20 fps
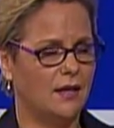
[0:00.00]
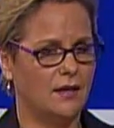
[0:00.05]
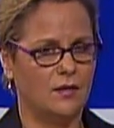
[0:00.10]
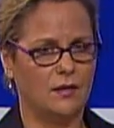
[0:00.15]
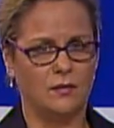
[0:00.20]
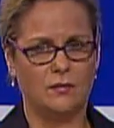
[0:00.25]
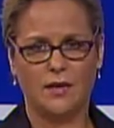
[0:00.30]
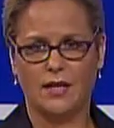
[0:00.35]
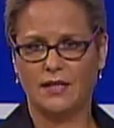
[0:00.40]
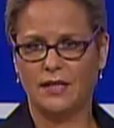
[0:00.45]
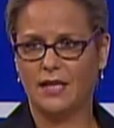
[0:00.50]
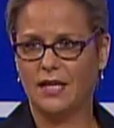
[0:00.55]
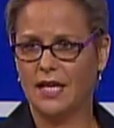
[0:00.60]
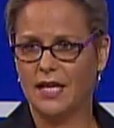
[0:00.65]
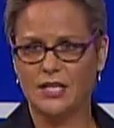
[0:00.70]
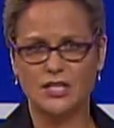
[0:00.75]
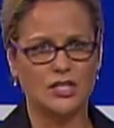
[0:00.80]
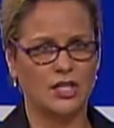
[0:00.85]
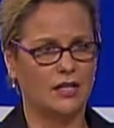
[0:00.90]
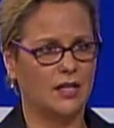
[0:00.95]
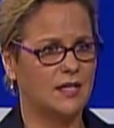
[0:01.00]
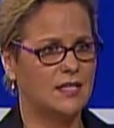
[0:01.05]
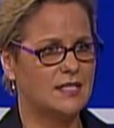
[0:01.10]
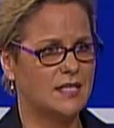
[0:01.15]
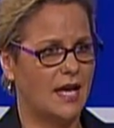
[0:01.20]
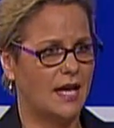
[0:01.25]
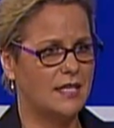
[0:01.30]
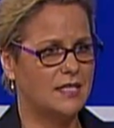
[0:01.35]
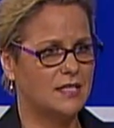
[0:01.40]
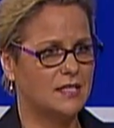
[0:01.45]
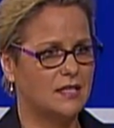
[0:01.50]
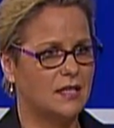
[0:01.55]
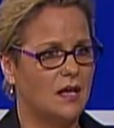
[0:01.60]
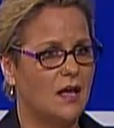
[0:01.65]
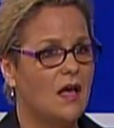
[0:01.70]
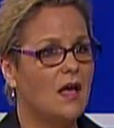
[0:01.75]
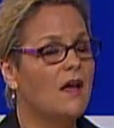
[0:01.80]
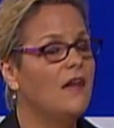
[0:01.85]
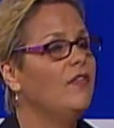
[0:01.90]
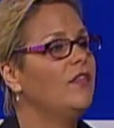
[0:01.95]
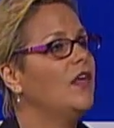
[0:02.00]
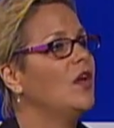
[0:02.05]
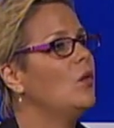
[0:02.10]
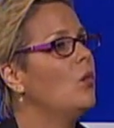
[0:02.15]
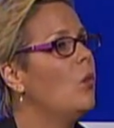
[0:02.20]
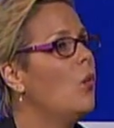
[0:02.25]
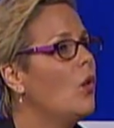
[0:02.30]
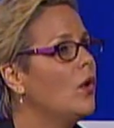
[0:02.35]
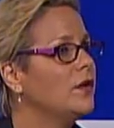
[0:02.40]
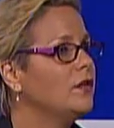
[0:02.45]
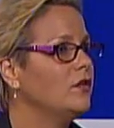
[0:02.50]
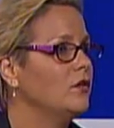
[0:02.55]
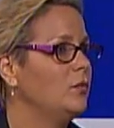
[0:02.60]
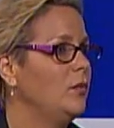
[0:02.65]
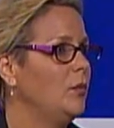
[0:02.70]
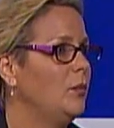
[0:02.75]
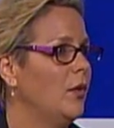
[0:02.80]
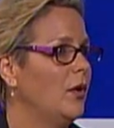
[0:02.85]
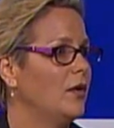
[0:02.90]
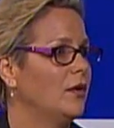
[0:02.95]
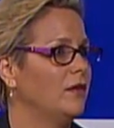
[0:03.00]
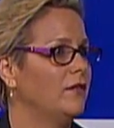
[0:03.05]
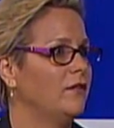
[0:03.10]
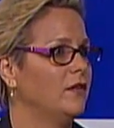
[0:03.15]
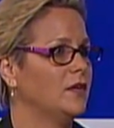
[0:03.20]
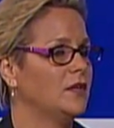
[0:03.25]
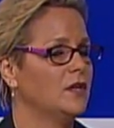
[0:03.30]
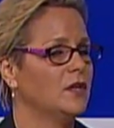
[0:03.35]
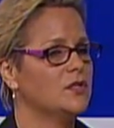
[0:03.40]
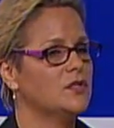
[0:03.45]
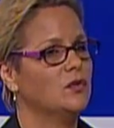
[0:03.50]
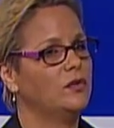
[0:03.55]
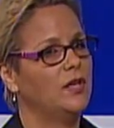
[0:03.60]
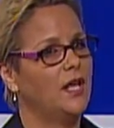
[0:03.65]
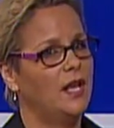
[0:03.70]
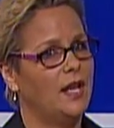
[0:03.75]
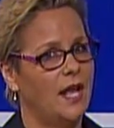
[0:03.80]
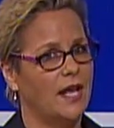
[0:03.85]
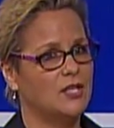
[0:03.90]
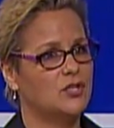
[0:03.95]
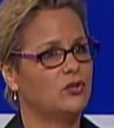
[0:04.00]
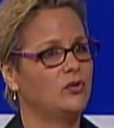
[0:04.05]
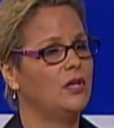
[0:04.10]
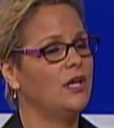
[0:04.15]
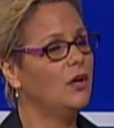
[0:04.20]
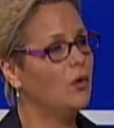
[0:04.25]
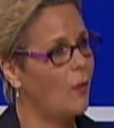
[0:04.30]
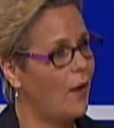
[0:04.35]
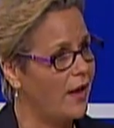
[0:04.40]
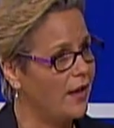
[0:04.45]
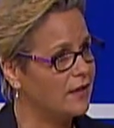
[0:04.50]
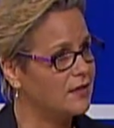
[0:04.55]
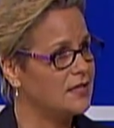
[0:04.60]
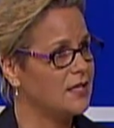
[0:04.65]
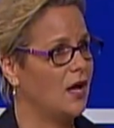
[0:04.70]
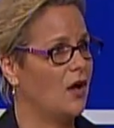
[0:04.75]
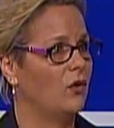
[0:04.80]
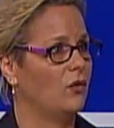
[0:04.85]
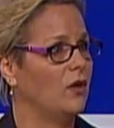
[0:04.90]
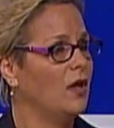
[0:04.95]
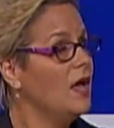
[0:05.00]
engaged and excited, they want to be part of it. So they're naturally quiet down.